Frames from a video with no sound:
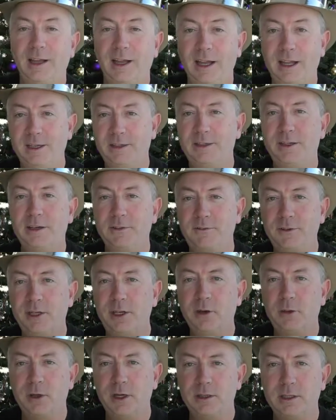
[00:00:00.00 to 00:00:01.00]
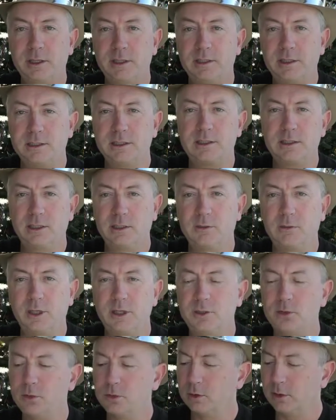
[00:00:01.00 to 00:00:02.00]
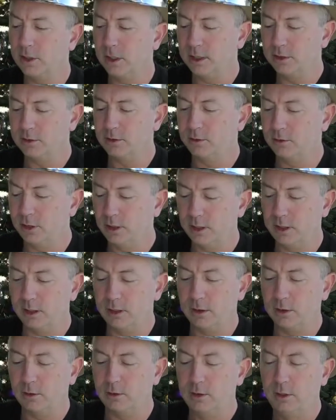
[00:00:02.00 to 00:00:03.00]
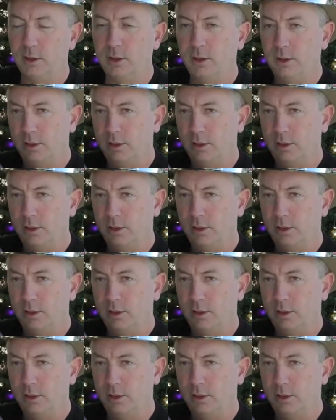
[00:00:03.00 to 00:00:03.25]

I did a video on the distillery tour not too long ago.